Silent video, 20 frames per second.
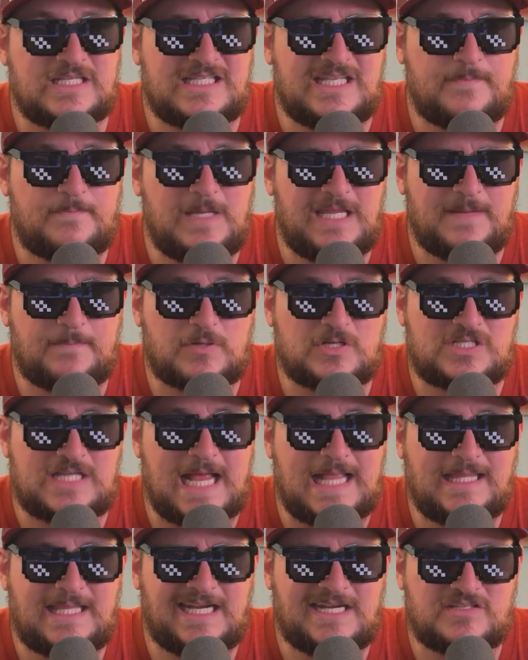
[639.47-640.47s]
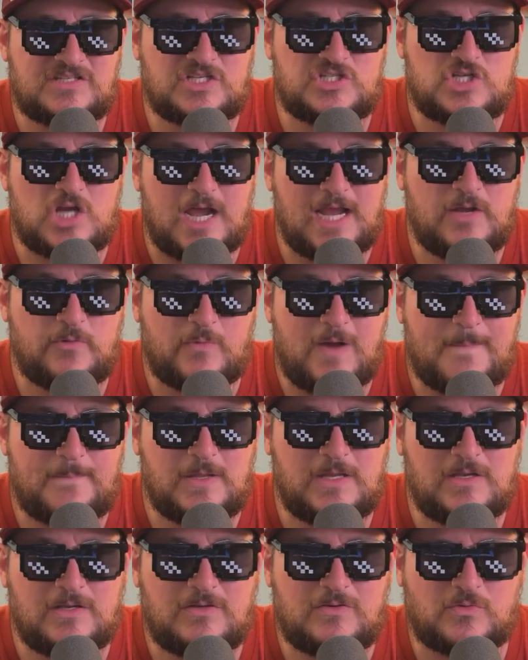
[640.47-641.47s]
isn't being presented as a giant
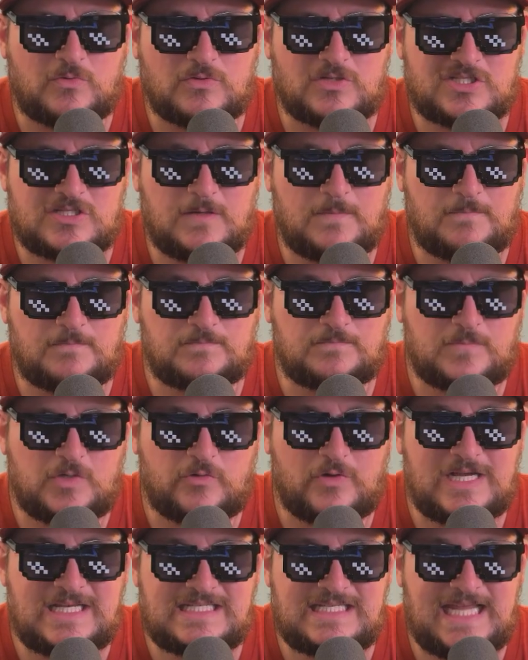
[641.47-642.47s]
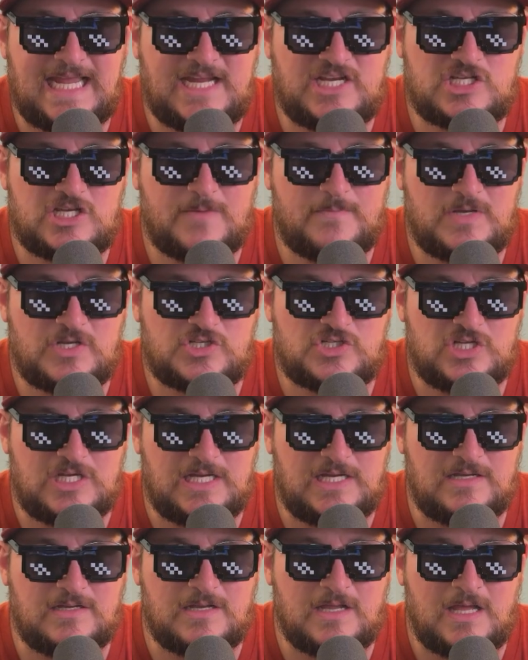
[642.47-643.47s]
weapon or some crazy ancient
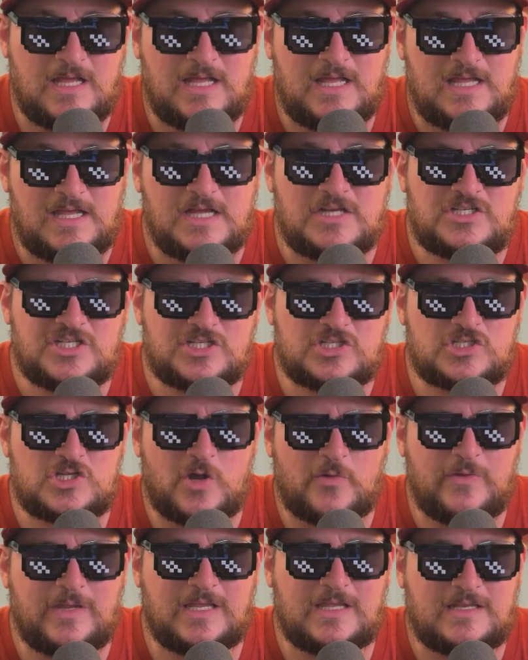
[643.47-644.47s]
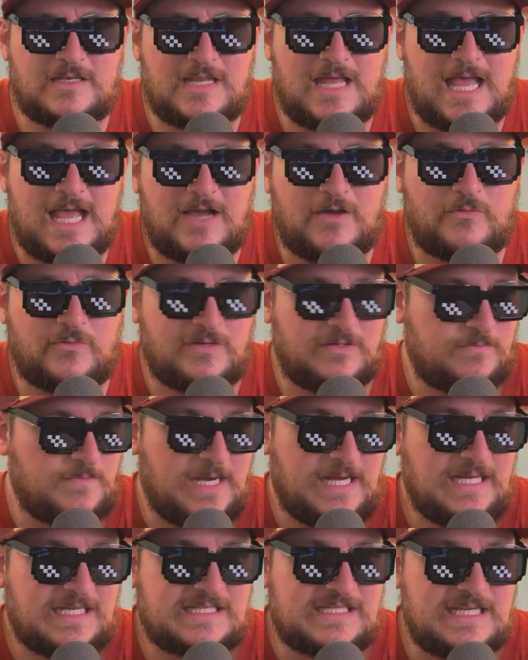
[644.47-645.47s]
machine. It's just showing it how it
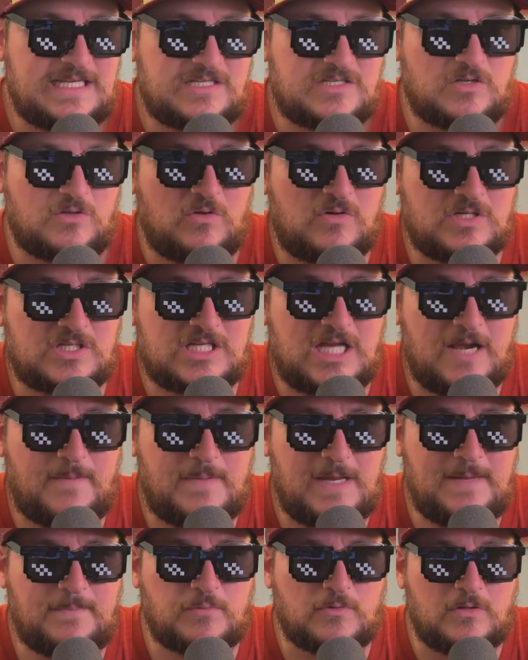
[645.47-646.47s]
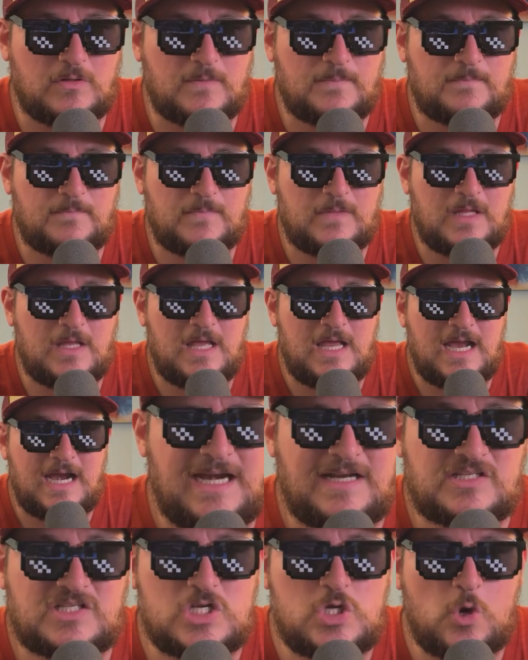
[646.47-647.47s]
might exist alongside people.
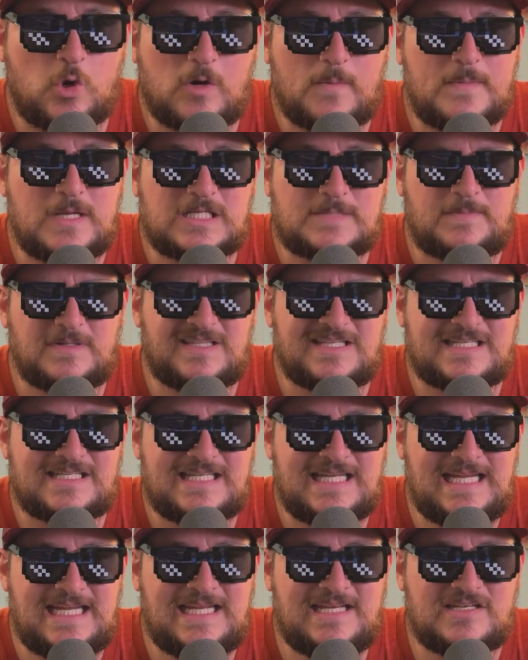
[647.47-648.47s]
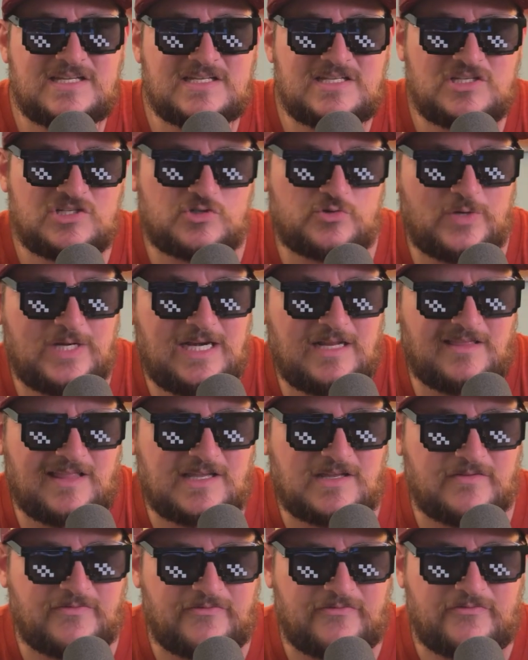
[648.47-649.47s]
And it's enormous, but the scene doesn't treat it
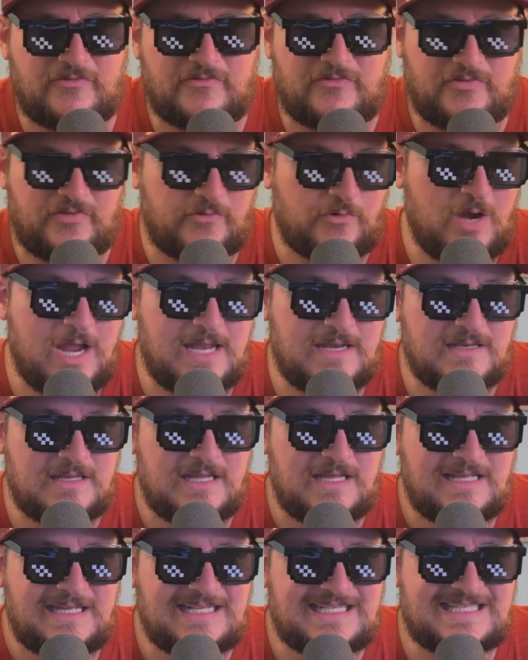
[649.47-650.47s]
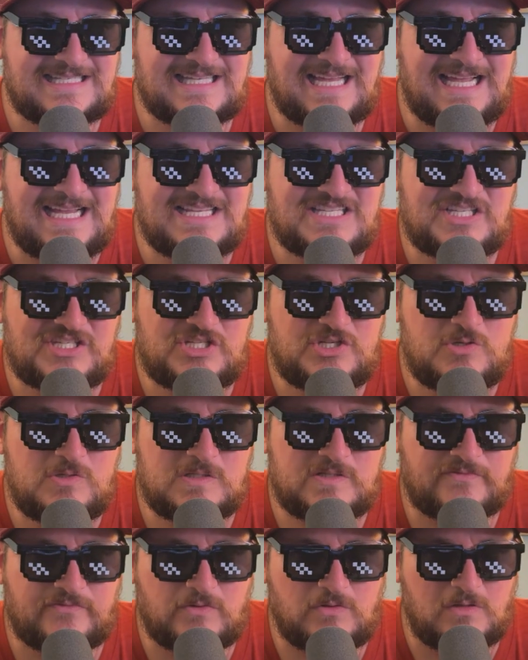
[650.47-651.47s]
like a threat. Its size is
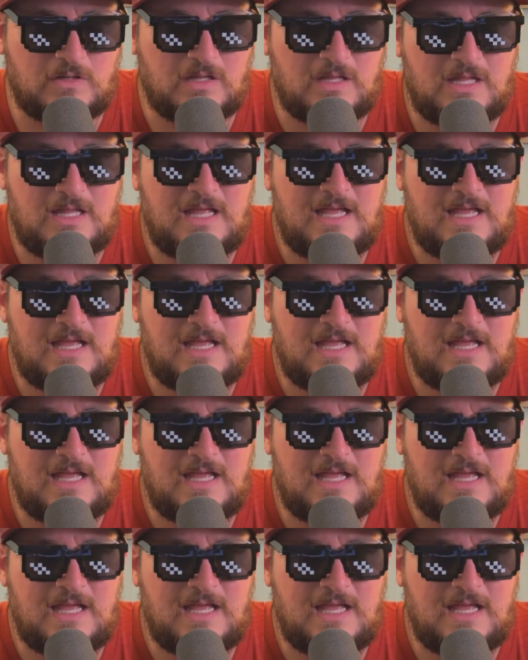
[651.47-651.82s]
useful,